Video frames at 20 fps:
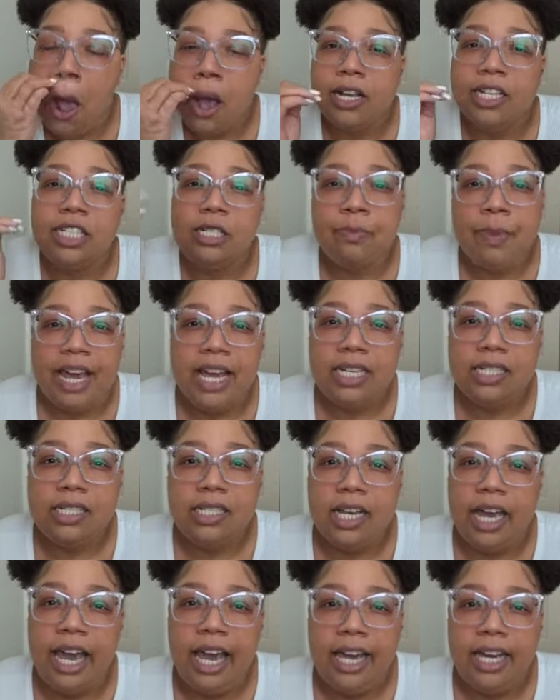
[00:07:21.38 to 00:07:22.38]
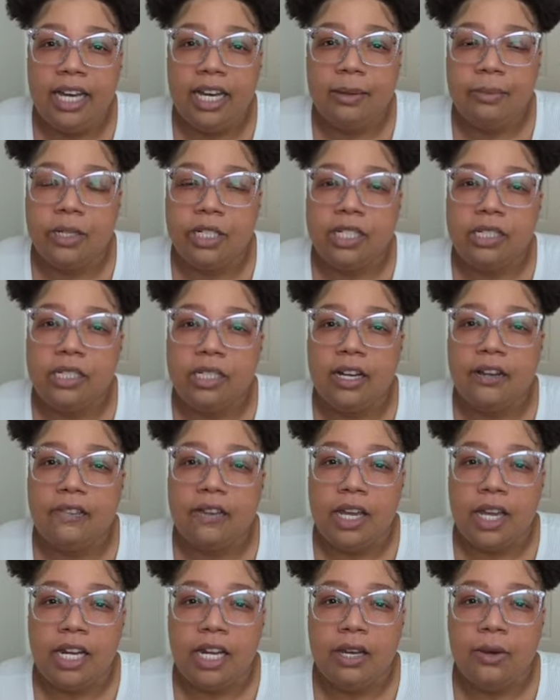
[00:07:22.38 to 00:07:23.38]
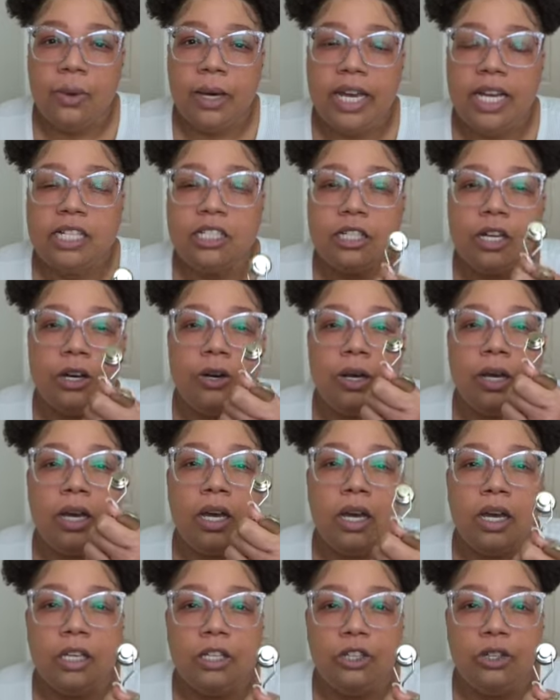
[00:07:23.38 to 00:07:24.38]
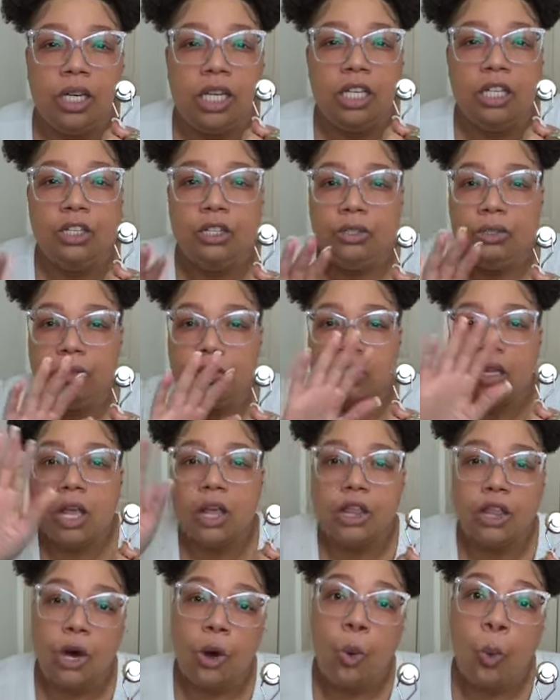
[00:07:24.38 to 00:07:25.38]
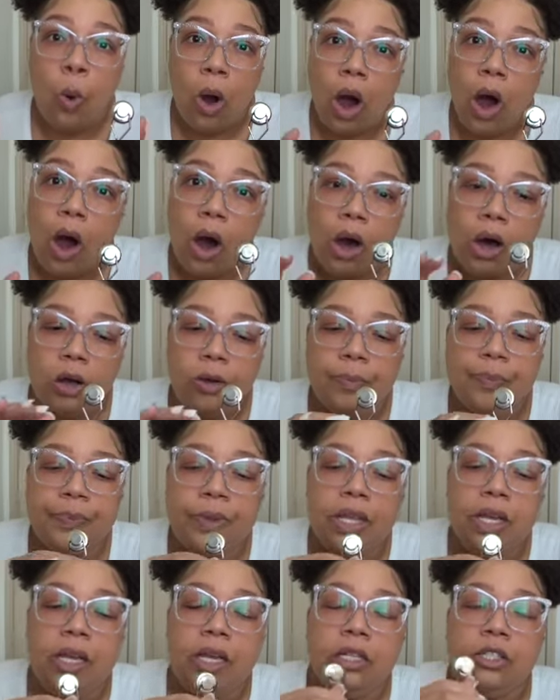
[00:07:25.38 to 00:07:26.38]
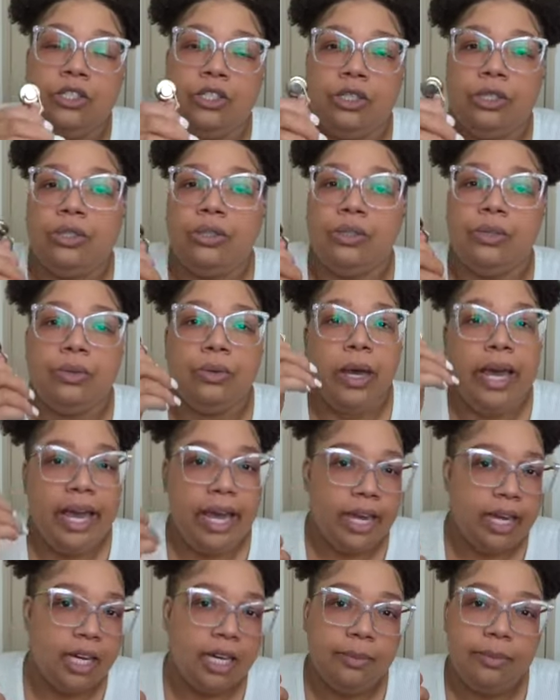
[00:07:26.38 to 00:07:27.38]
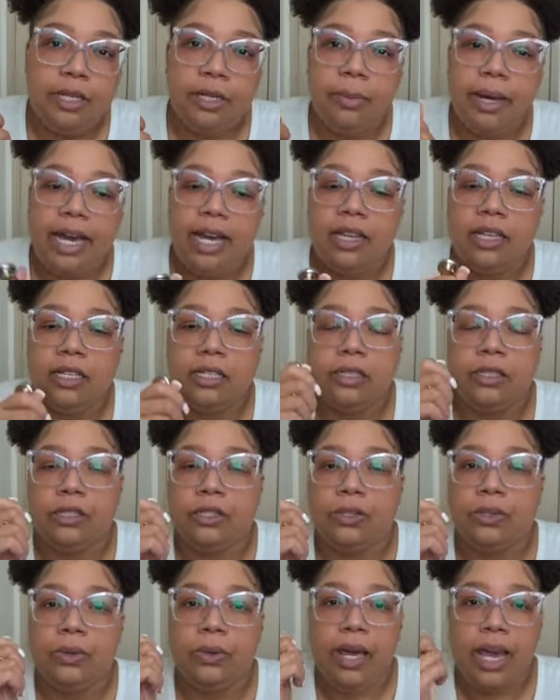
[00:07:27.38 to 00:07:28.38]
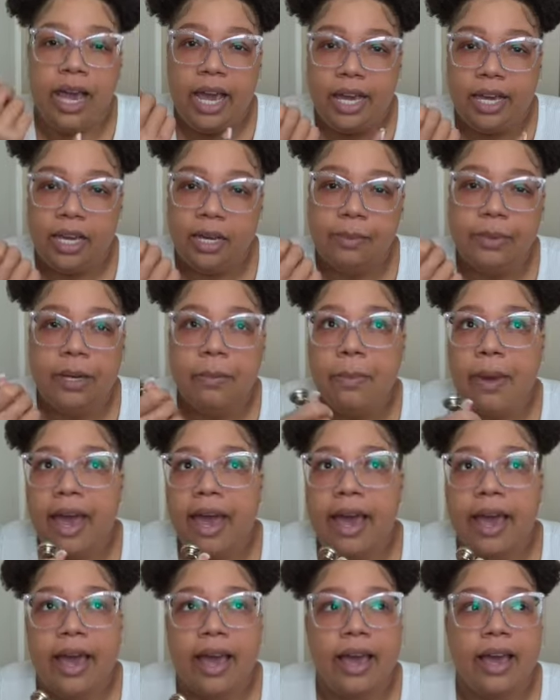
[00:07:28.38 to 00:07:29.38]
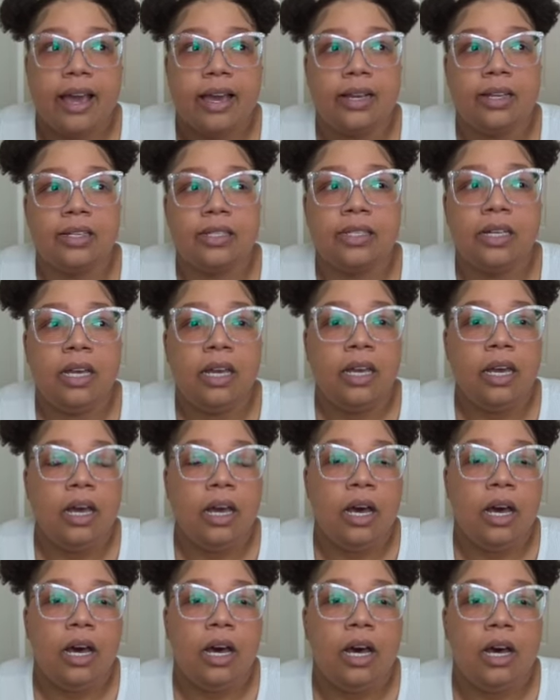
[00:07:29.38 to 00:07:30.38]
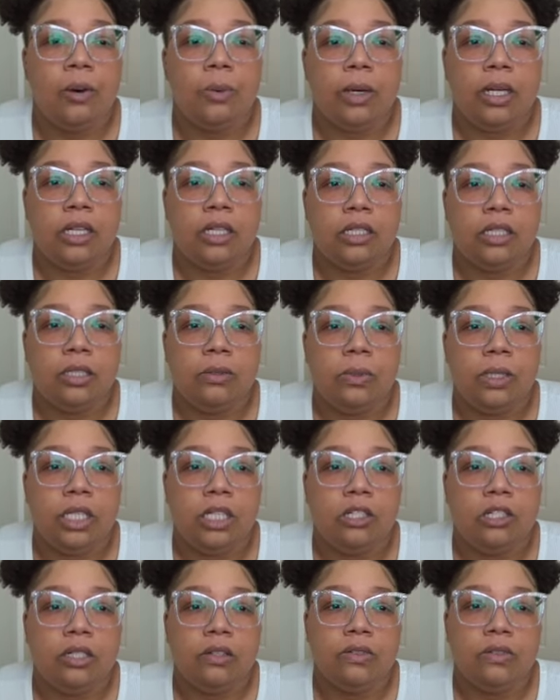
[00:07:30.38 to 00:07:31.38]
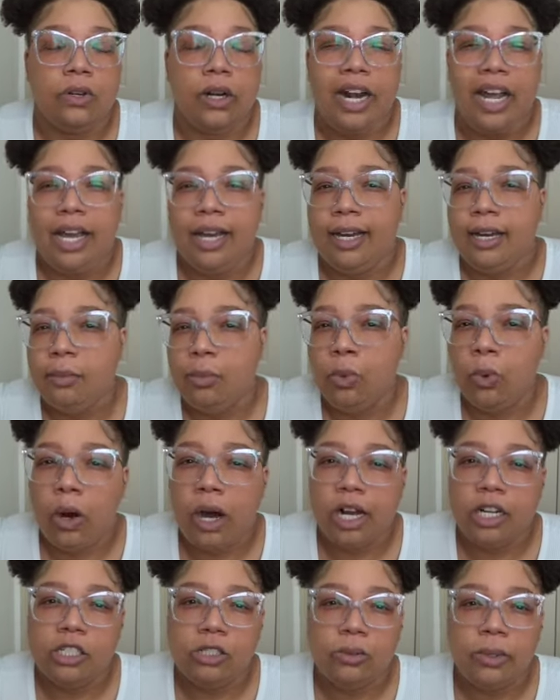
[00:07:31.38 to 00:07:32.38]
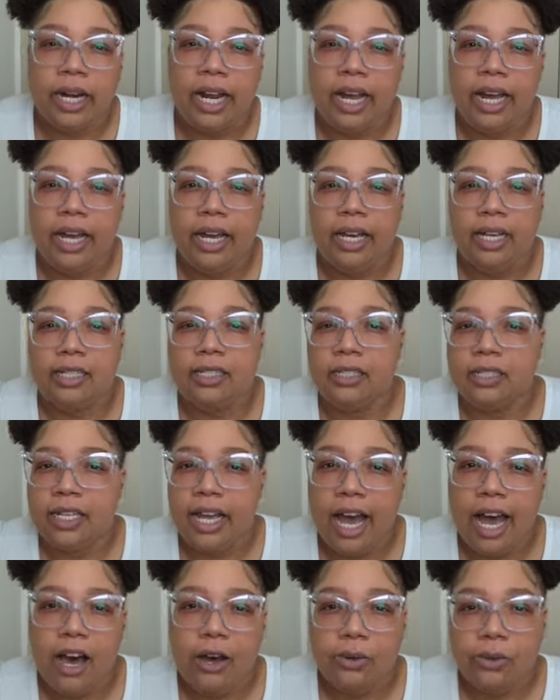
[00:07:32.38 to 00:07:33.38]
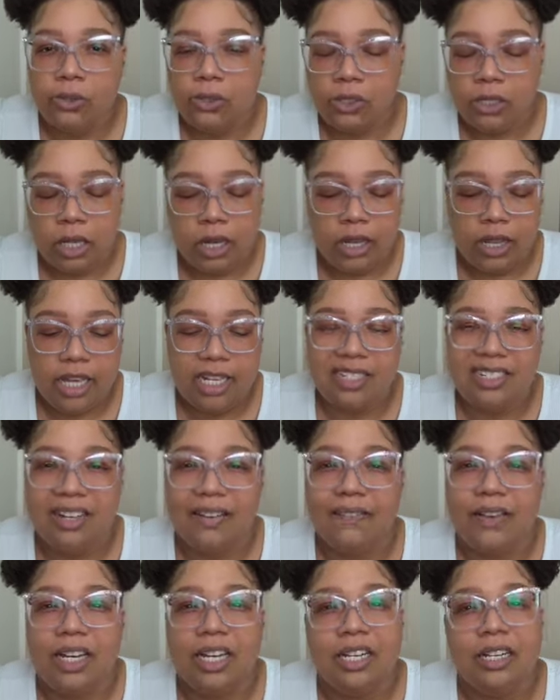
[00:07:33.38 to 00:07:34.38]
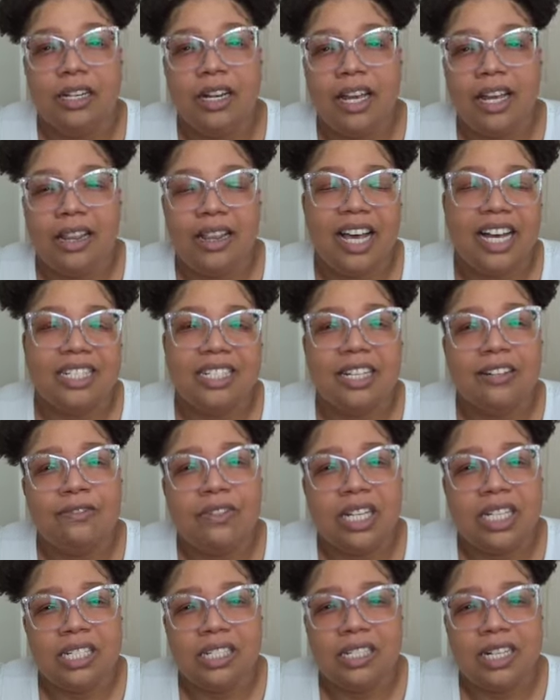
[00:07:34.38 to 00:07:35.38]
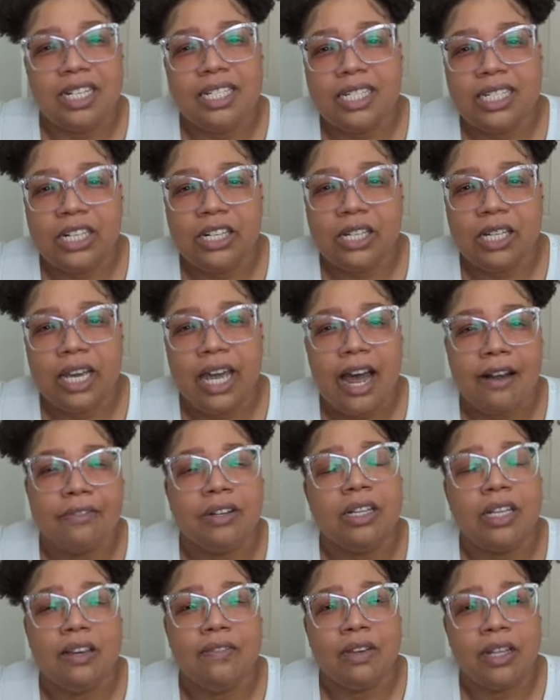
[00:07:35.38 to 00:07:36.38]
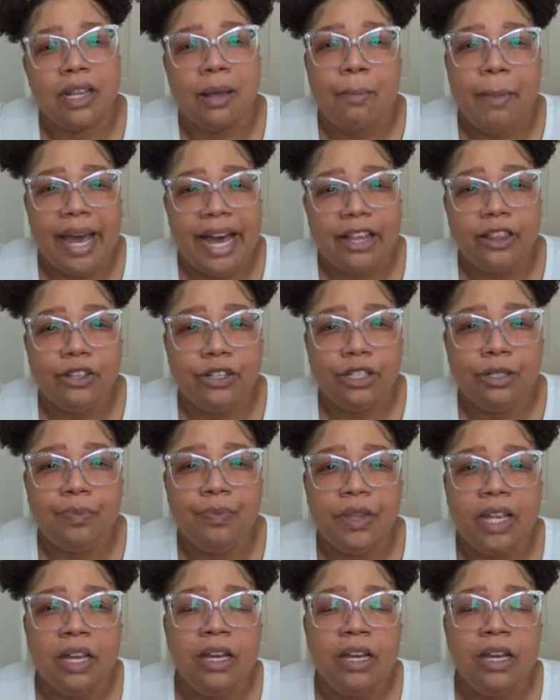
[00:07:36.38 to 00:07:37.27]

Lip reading: space to hang up your stuff anyway. So you can use the wall to hang up your bathing suit, hang up your bags. What else do we use it for? Hang up wash rags, towels, all that stuff. And that stuff doesn't necessarily have to live in the bathroom,